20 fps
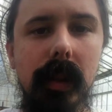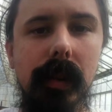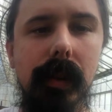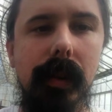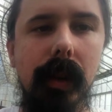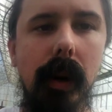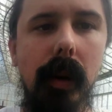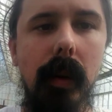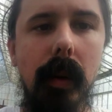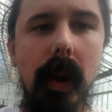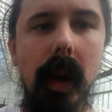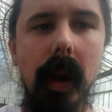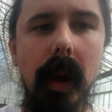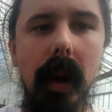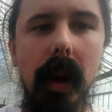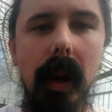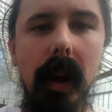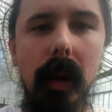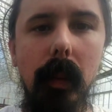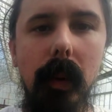So
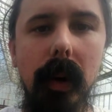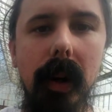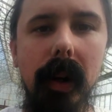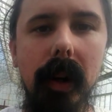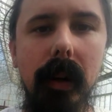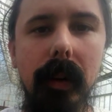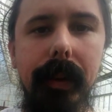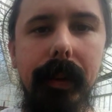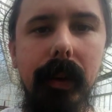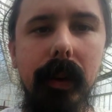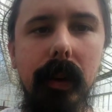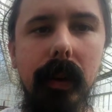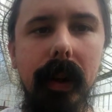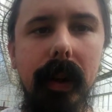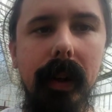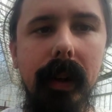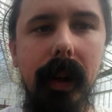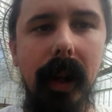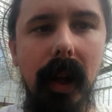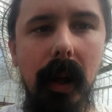we're going to go through
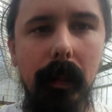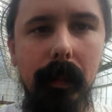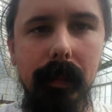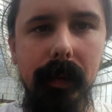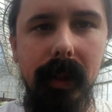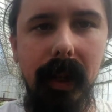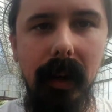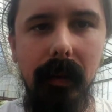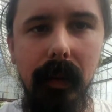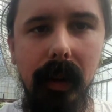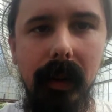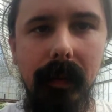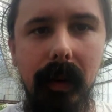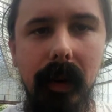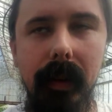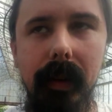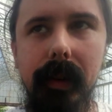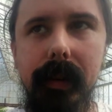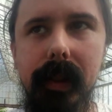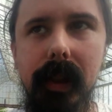and help get rid of
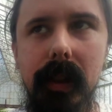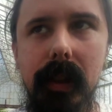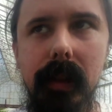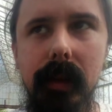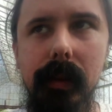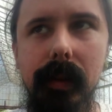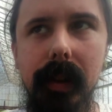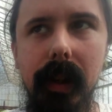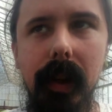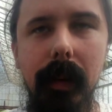all those issues.